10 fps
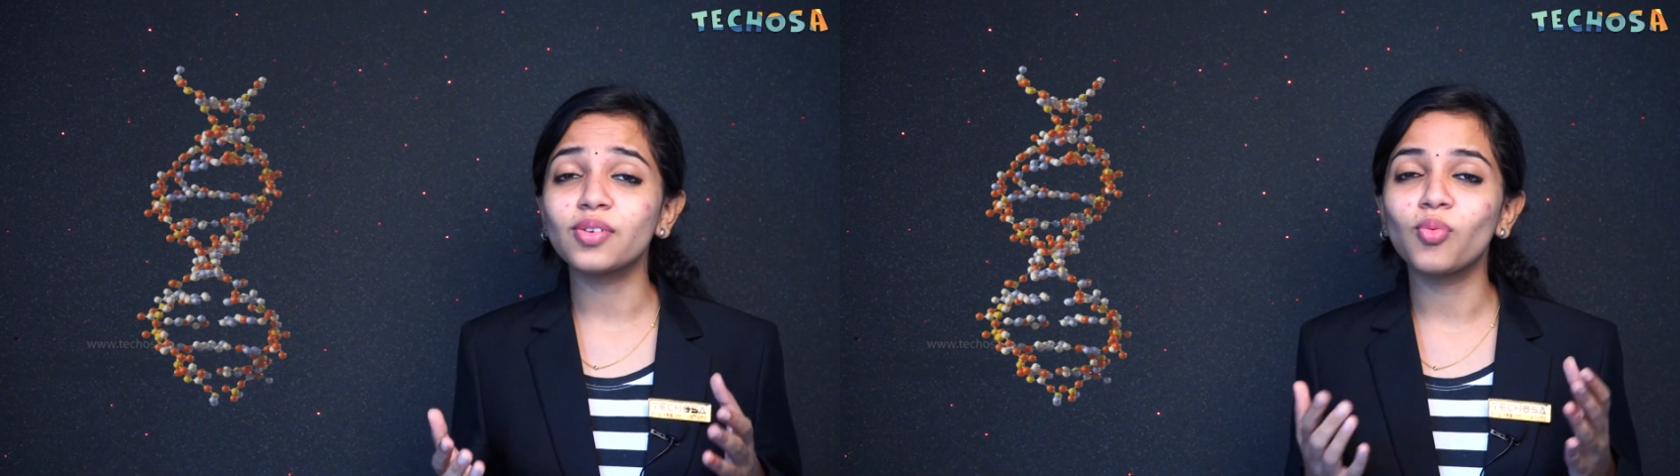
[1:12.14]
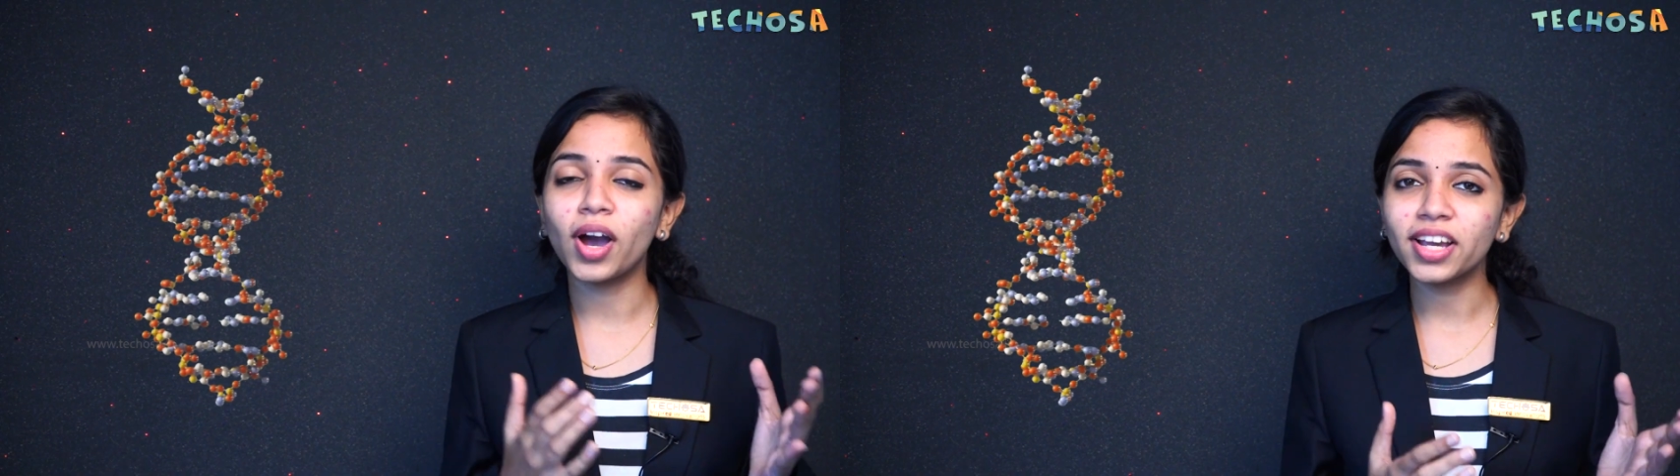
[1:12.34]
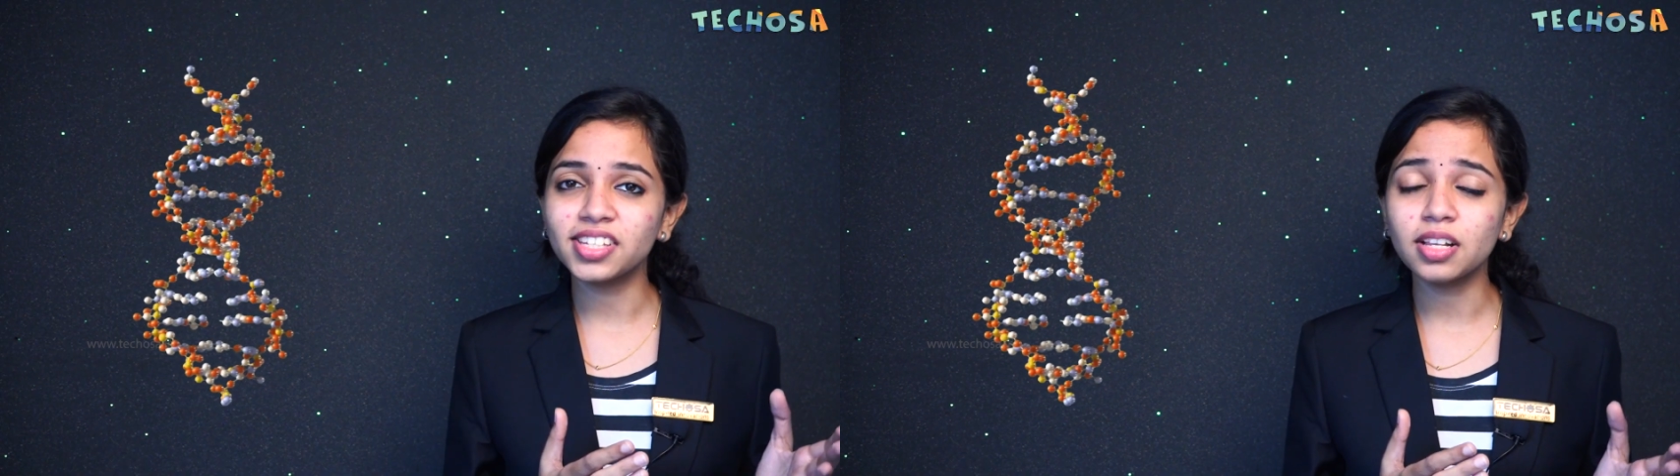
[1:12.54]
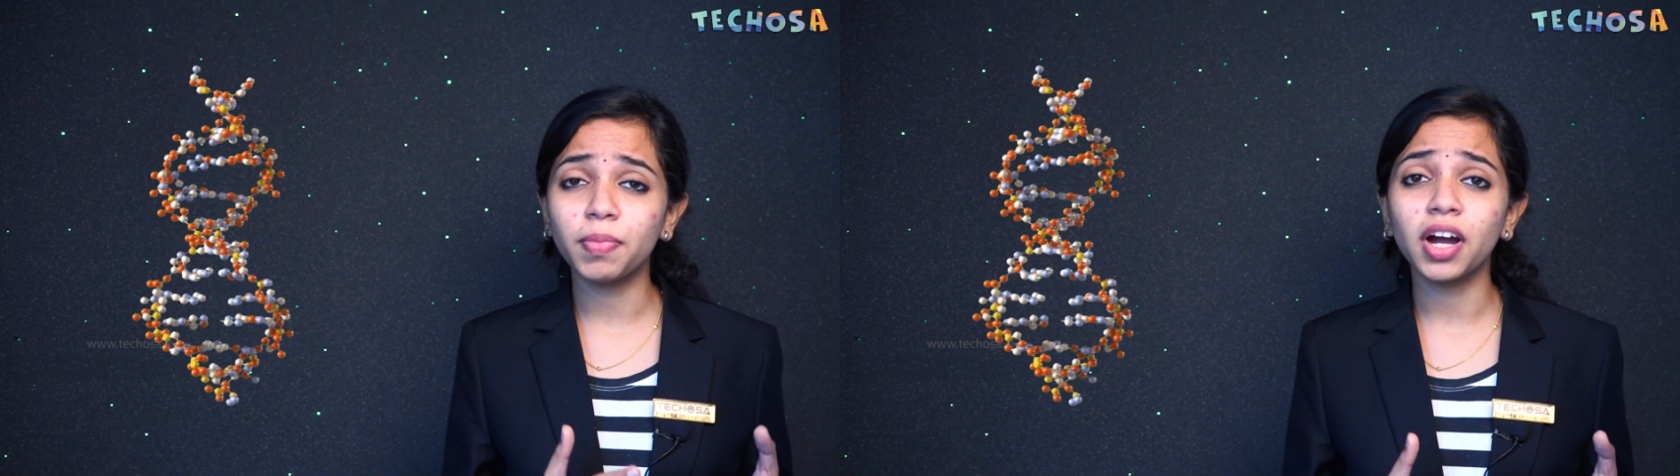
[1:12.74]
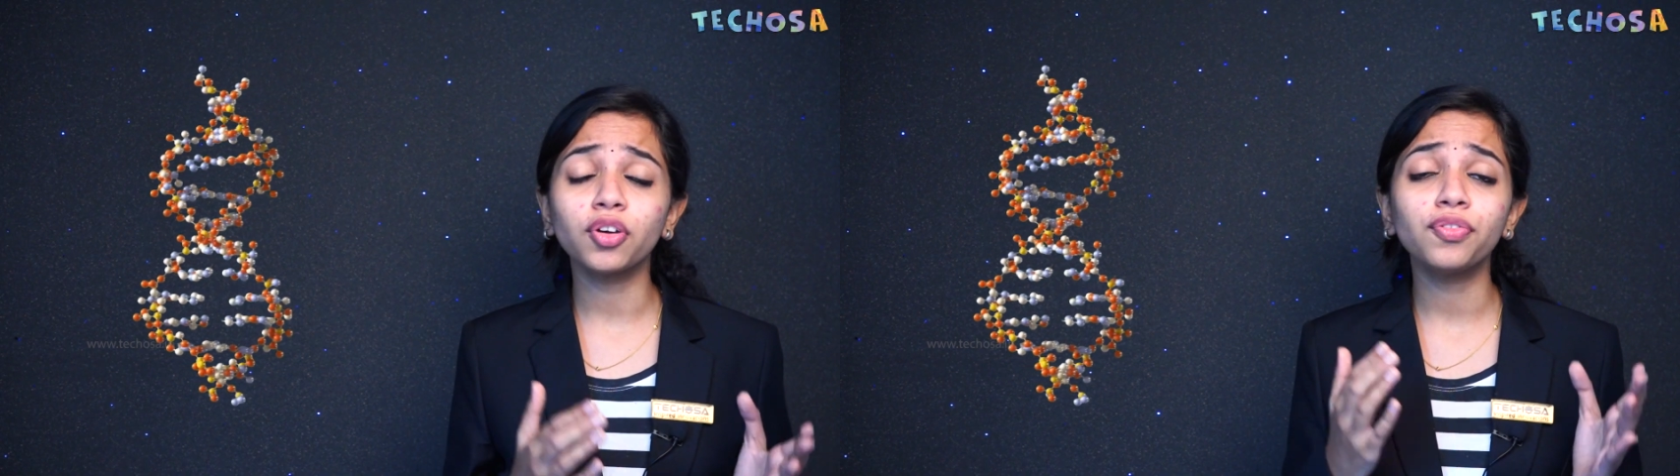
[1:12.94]
a vital
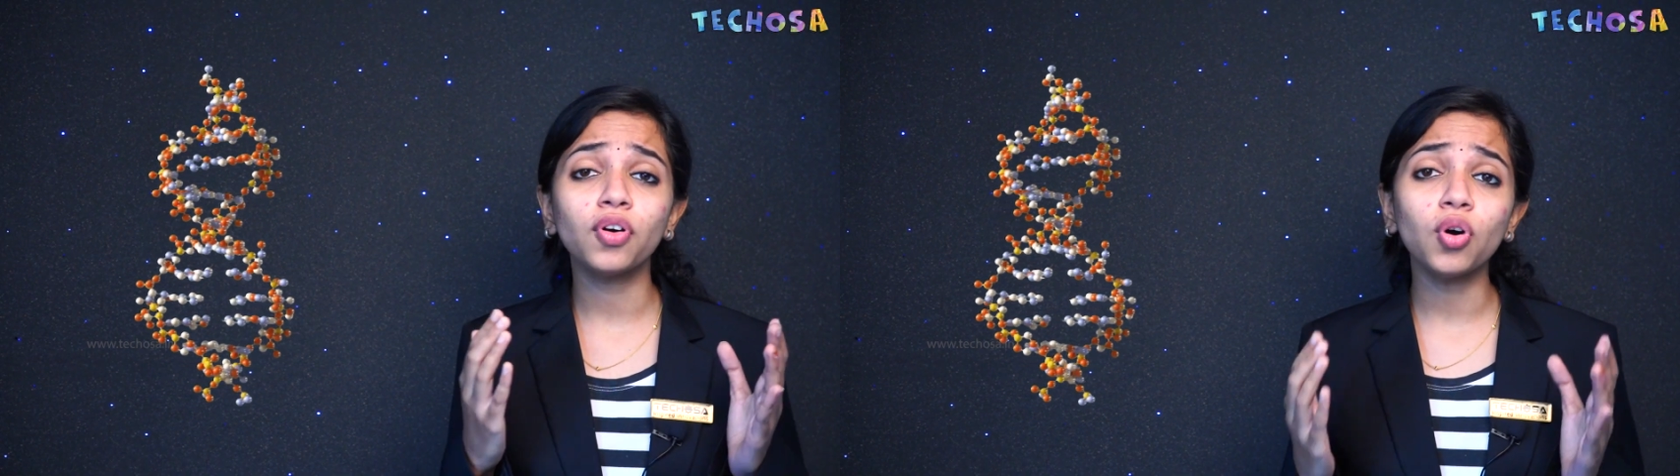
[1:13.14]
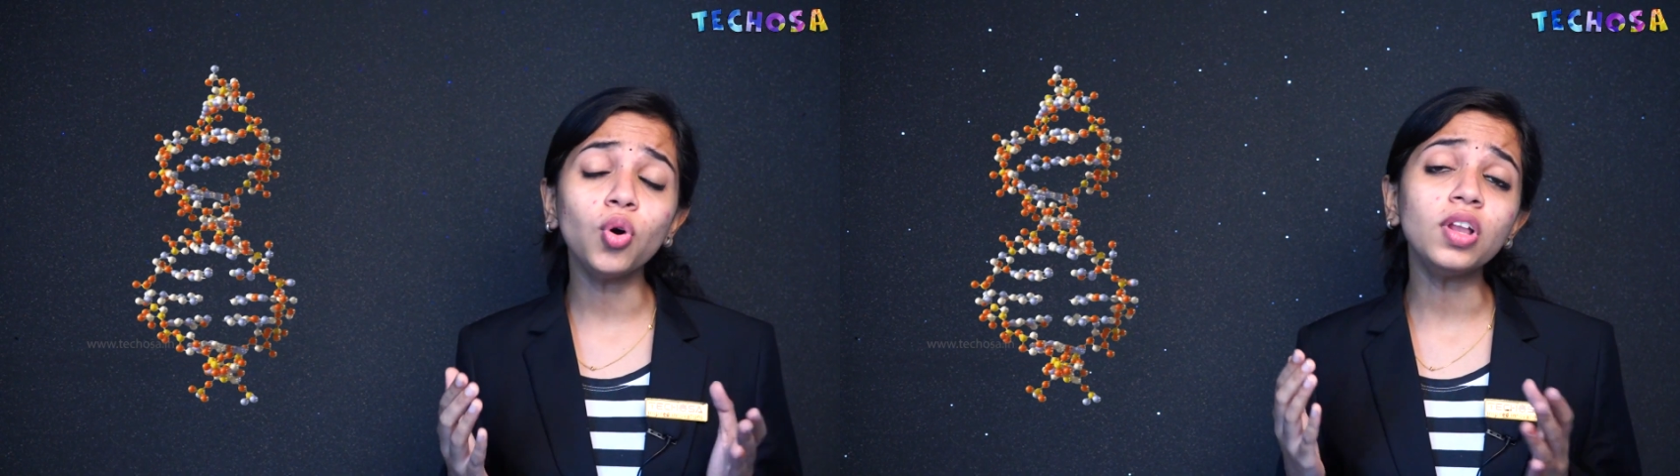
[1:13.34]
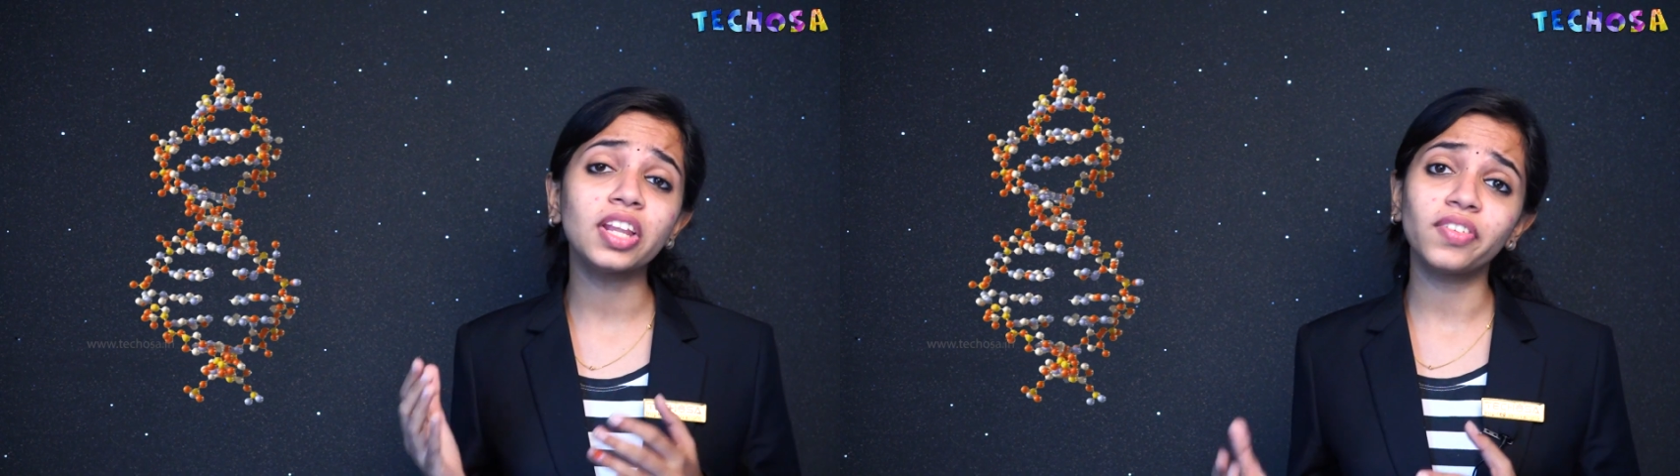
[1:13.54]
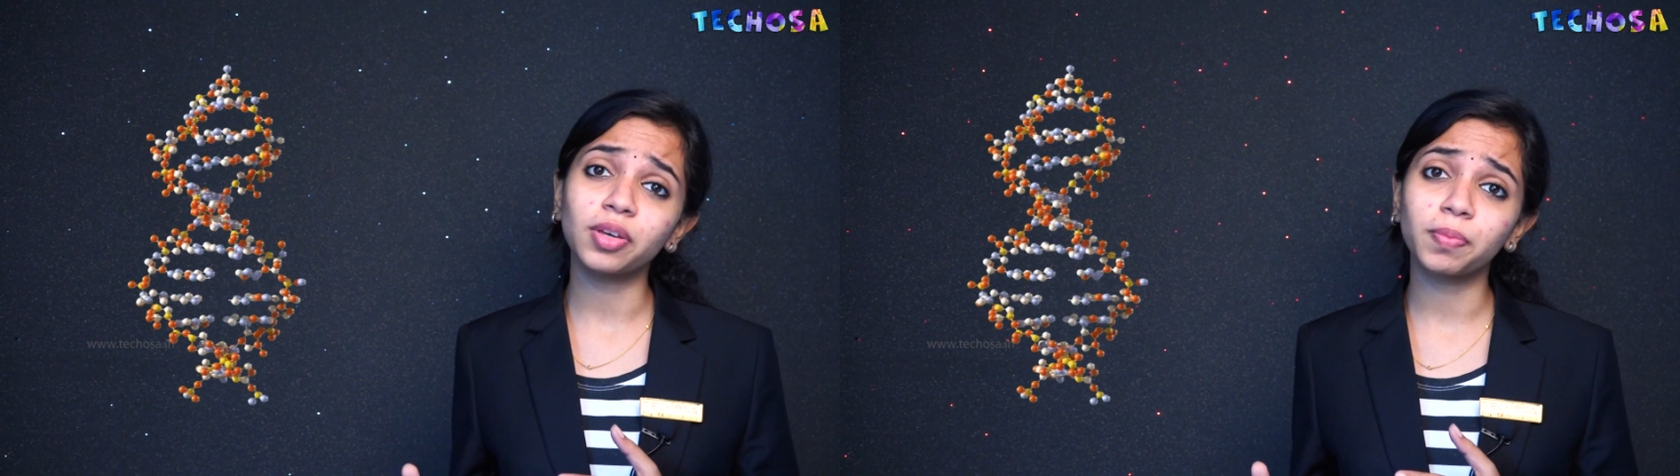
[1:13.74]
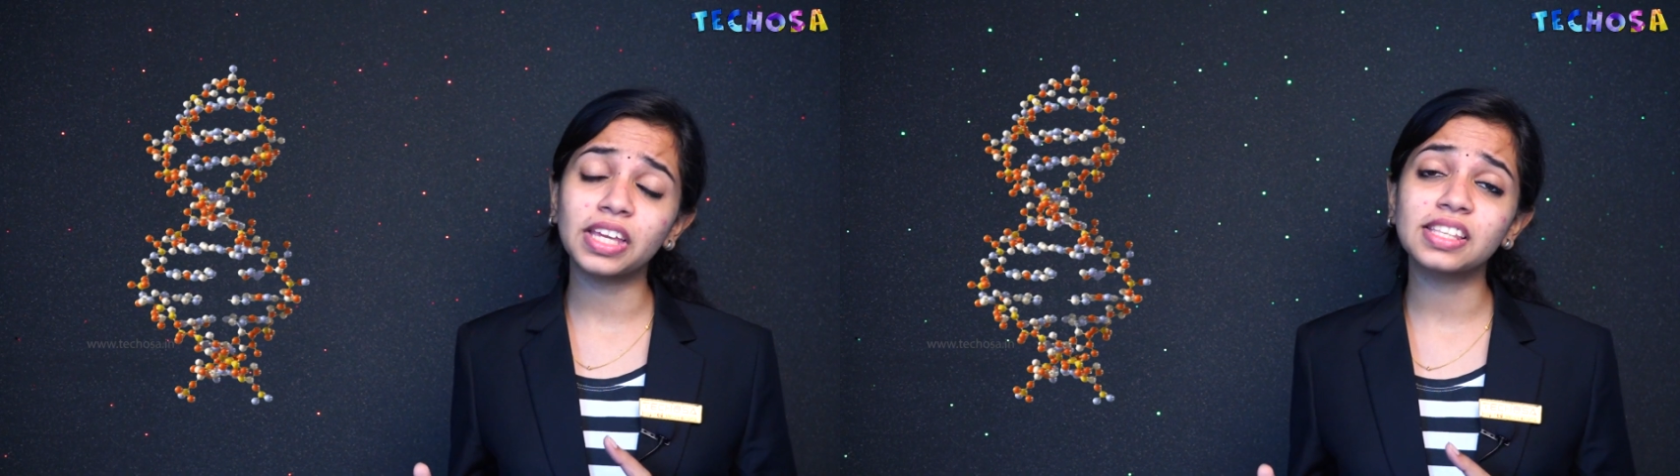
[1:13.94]
part of all
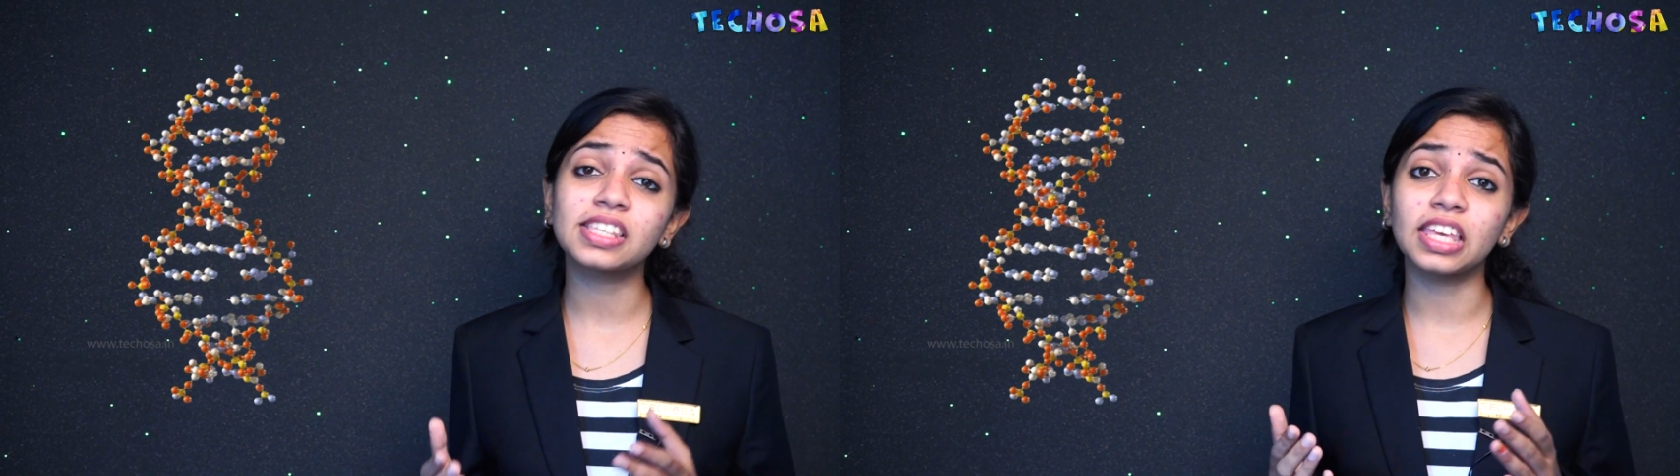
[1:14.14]
living beings,